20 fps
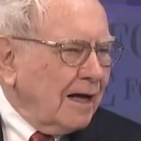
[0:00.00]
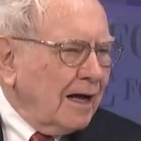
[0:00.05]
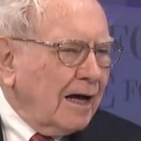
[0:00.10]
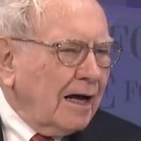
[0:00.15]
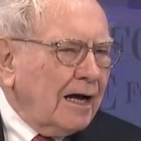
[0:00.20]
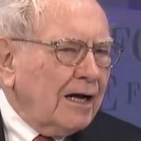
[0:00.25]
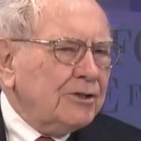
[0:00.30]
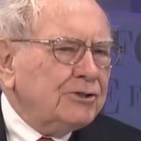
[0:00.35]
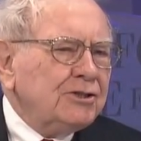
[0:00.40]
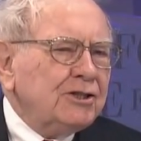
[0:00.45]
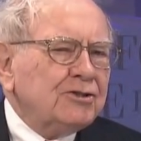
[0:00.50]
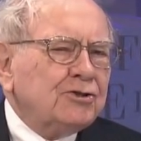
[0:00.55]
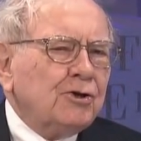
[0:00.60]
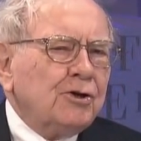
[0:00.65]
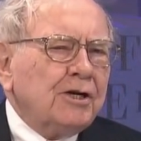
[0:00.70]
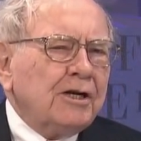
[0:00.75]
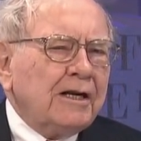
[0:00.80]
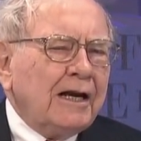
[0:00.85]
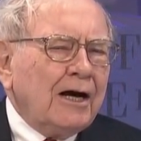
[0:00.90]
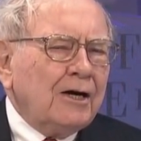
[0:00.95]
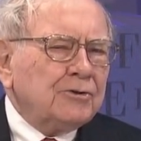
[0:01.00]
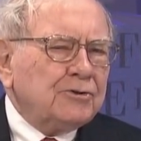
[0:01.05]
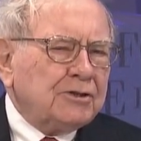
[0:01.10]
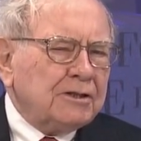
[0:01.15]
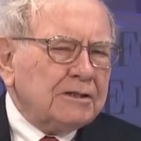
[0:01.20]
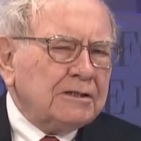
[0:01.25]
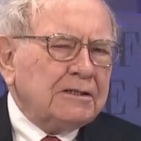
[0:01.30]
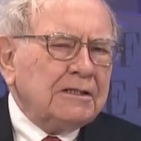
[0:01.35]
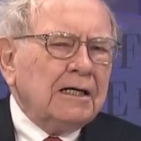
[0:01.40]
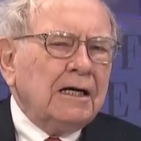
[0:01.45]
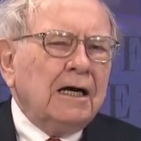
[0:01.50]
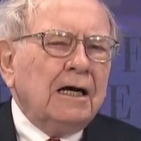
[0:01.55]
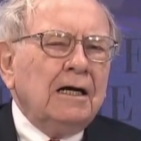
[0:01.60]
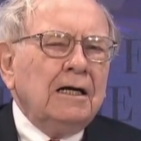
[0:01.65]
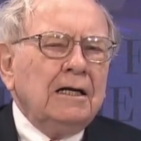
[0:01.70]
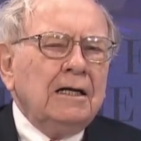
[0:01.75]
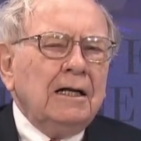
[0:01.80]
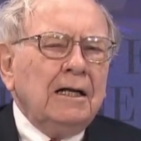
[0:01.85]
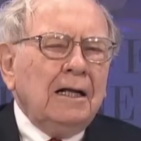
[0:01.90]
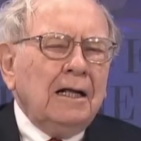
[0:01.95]
Uh, she's going to announce it uh,
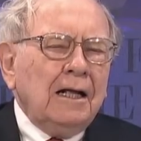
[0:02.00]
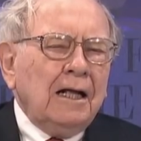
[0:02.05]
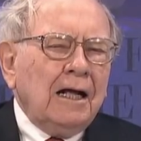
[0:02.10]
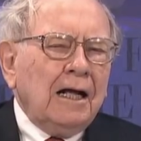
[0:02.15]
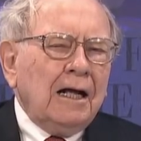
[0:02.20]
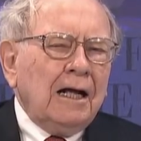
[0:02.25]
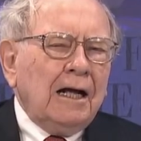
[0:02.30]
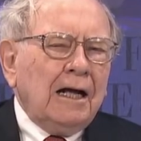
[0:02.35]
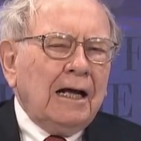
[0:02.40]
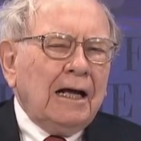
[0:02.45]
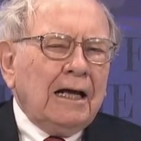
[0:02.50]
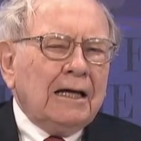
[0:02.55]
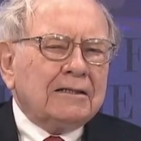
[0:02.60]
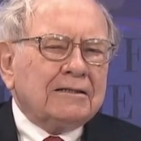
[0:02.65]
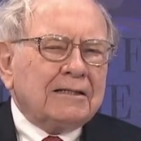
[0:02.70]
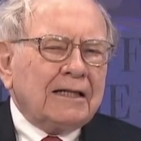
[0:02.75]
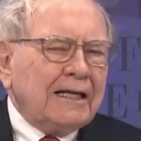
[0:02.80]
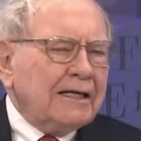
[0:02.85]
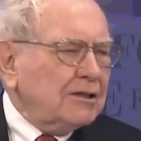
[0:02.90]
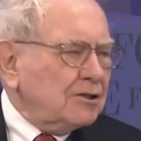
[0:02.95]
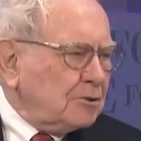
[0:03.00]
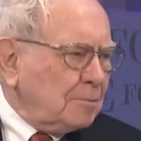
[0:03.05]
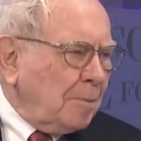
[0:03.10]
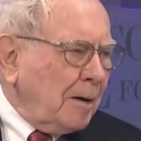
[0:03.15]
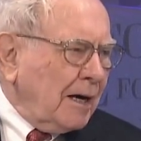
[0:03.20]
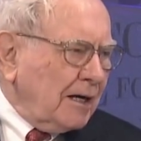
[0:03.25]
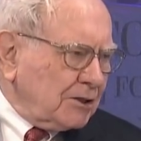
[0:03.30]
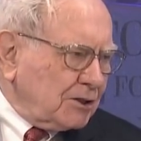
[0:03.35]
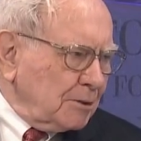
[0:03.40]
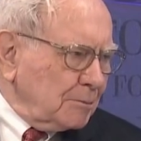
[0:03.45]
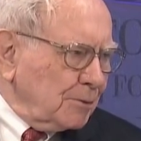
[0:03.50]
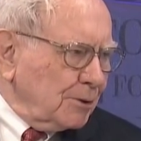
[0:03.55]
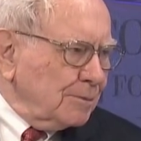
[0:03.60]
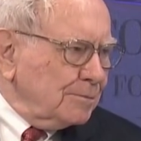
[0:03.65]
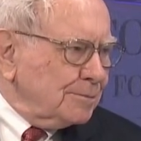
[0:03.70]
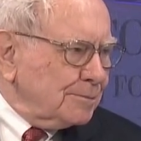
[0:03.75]
as late as possible.